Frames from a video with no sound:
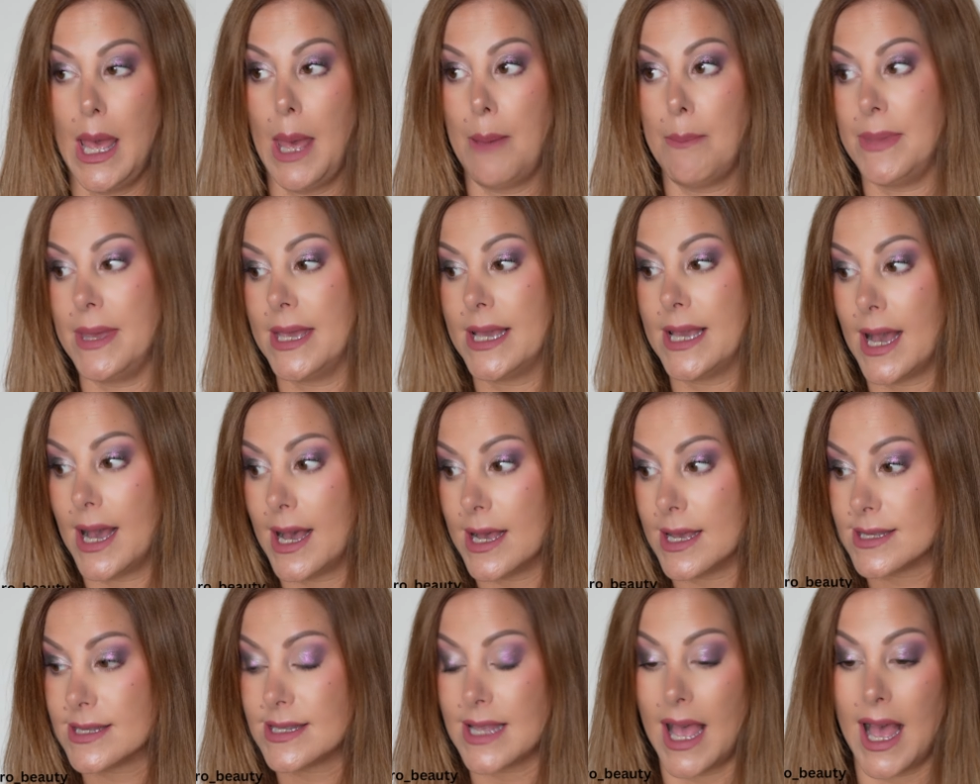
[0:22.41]

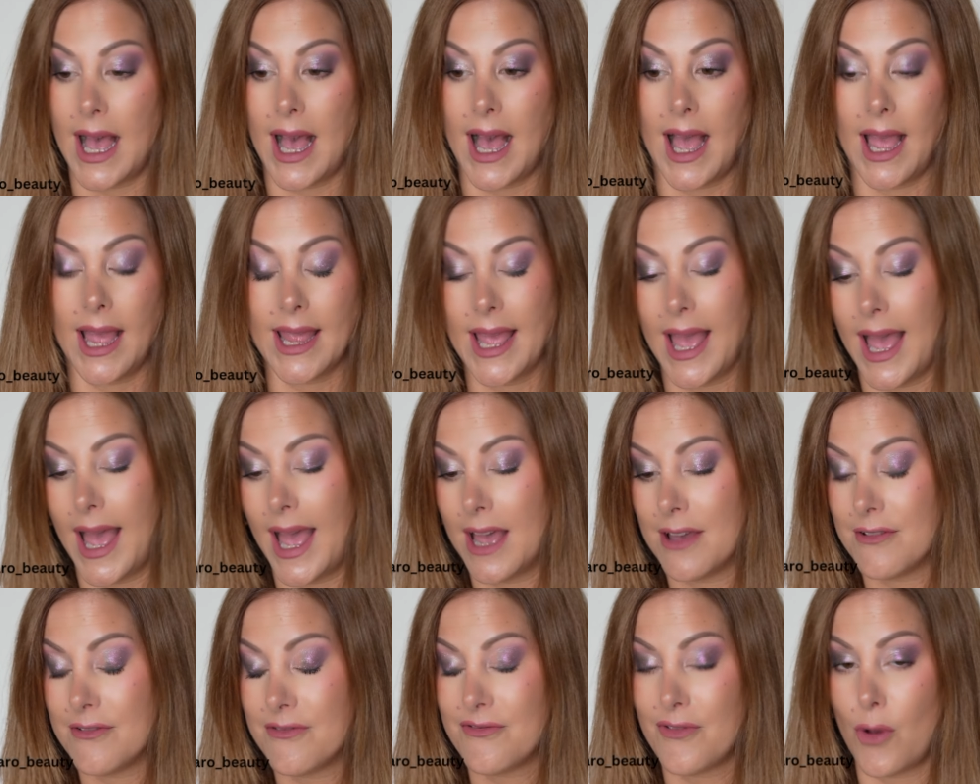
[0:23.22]
because I
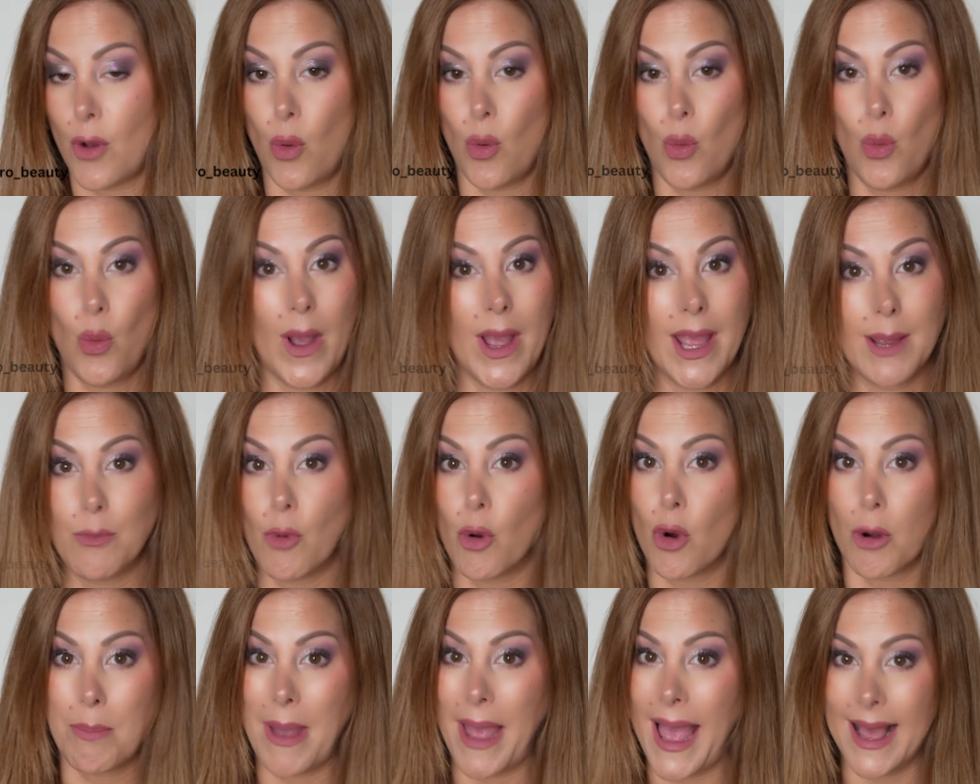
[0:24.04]
have way
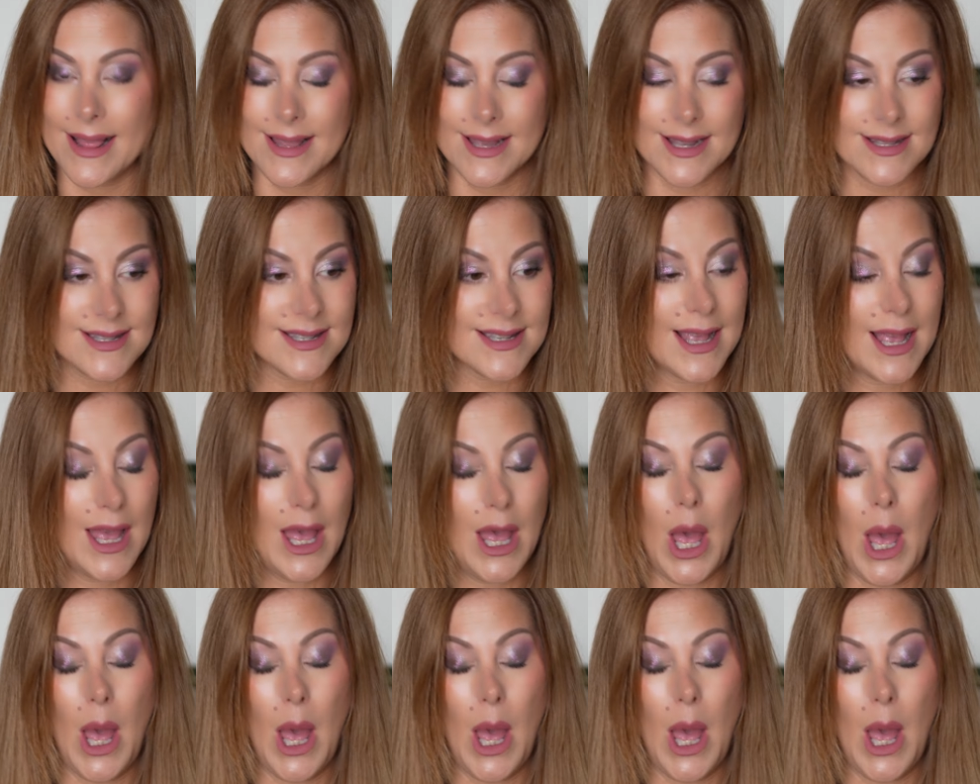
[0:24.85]
more palettes,